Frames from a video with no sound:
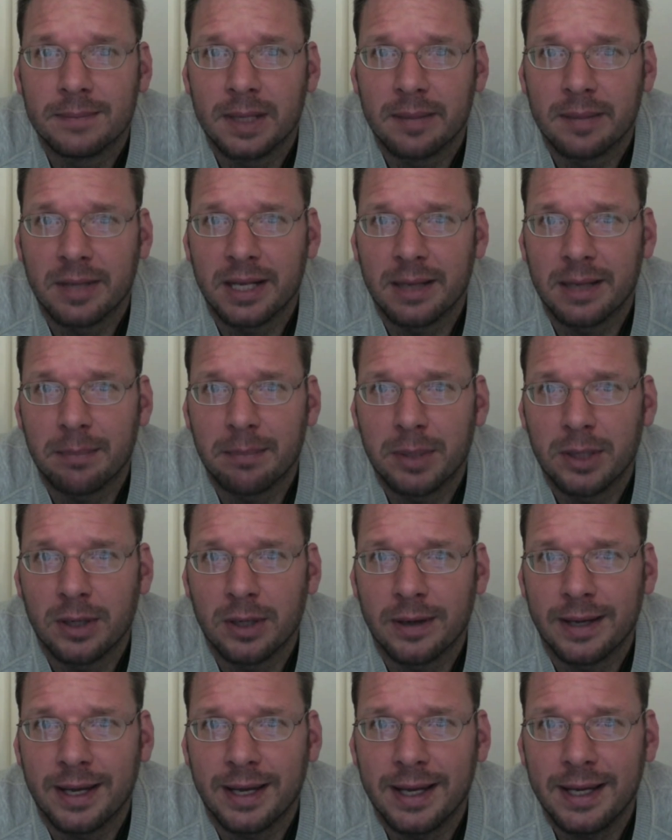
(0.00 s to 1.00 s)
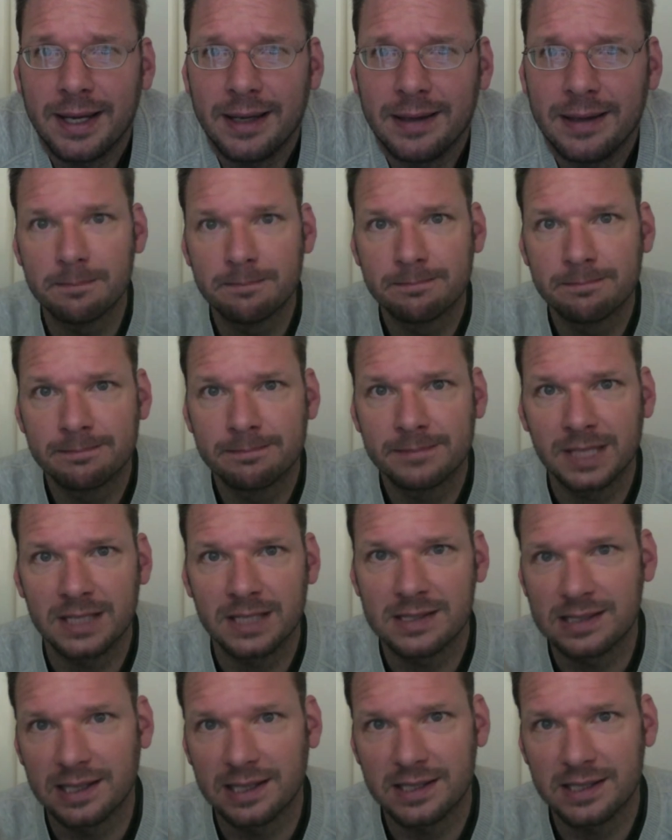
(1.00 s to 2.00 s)
I'm getting PRK.
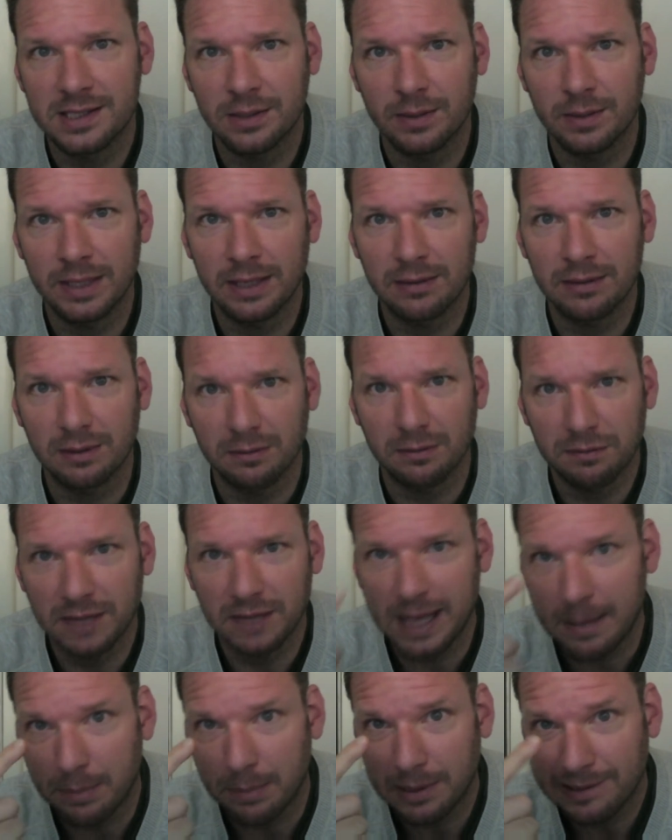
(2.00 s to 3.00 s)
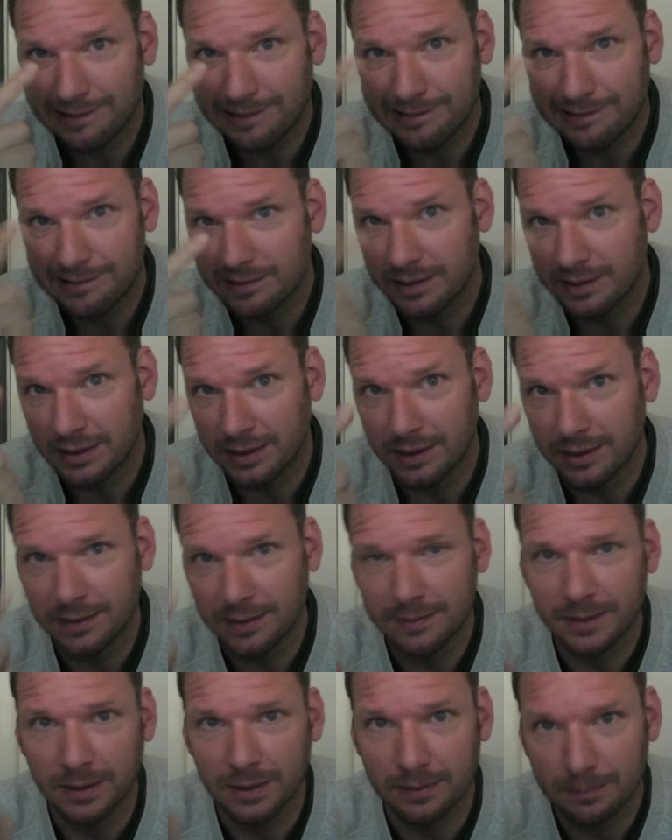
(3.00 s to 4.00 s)
That's LASIK without the flap. The,
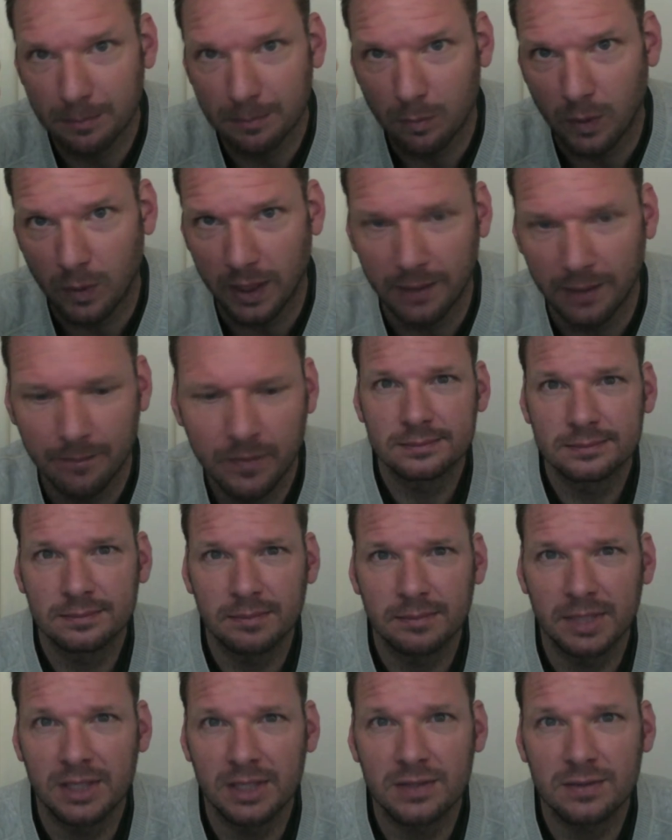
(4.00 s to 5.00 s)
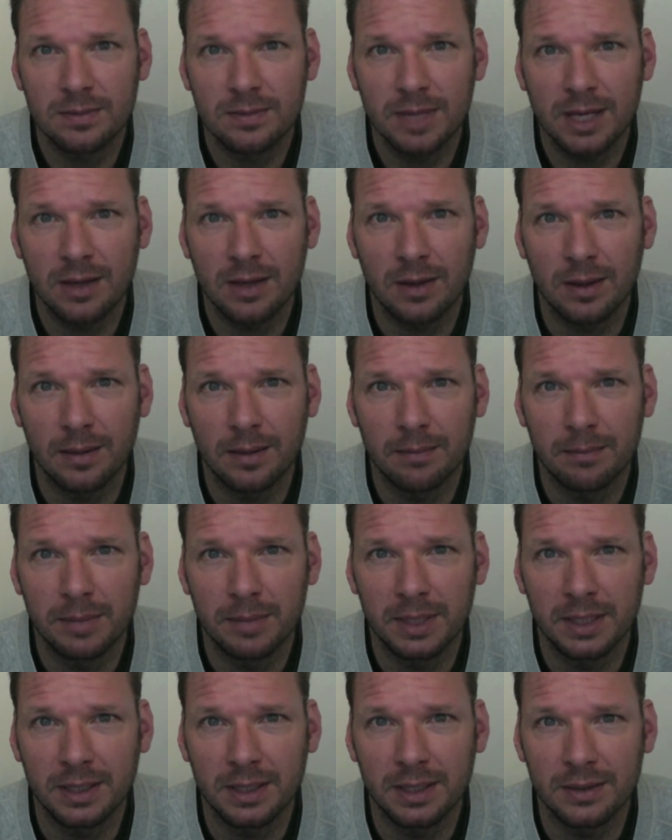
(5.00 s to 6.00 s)
you know, minutes from now, I'm
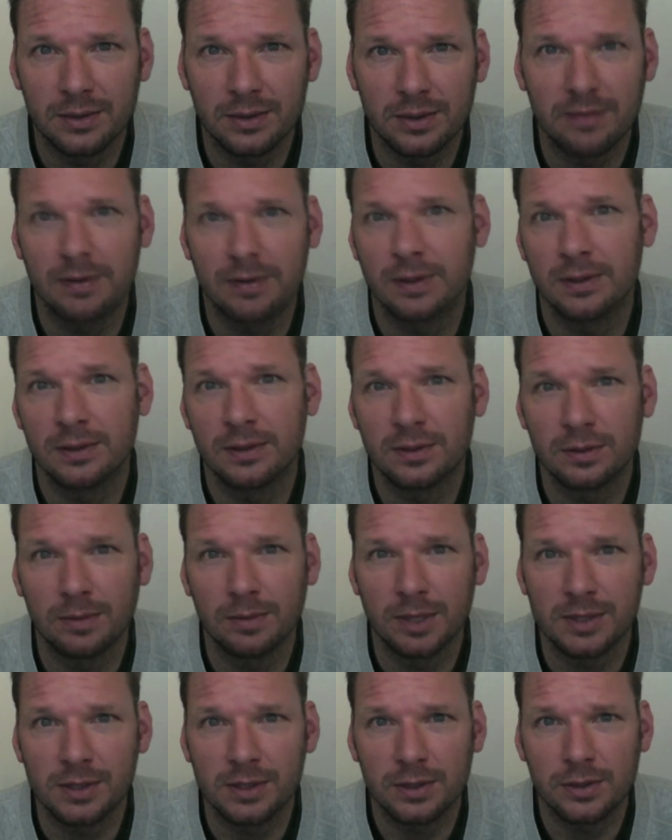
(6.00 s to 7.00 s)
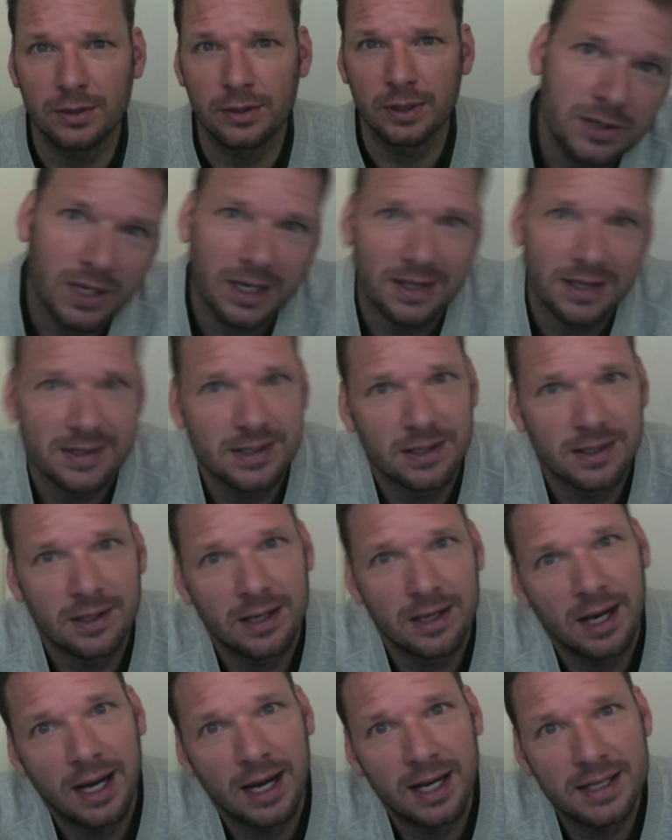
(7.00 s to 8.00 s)
being driven to my surgery. I considered
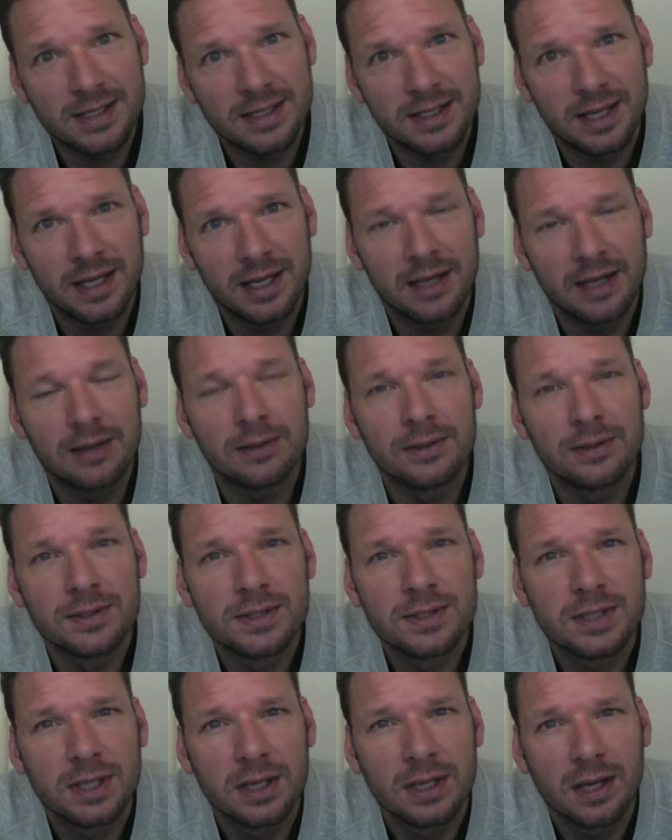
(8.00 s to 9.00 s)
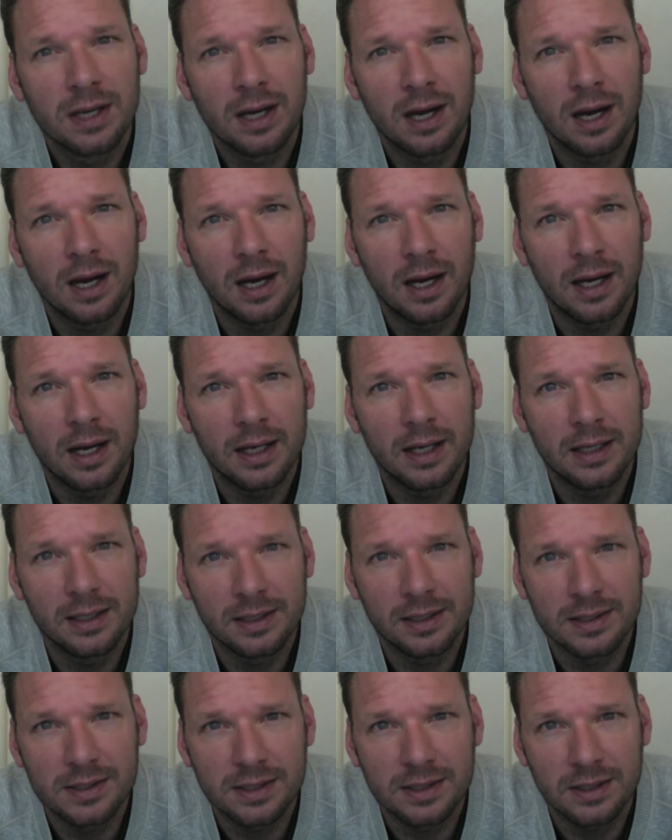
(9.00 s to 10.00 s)
ICLs. I did
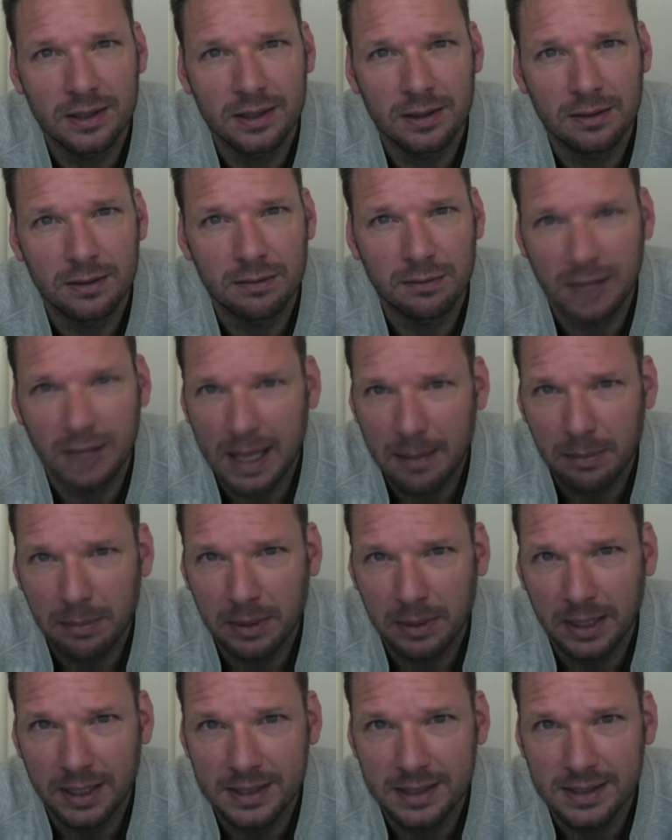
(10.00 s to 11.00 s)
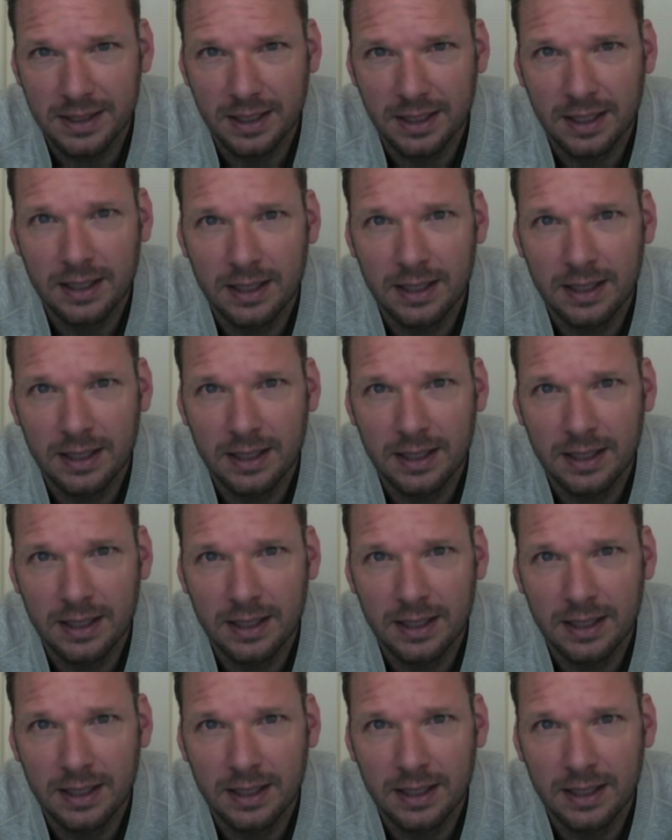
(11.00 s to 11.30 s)
consider flap LASIK.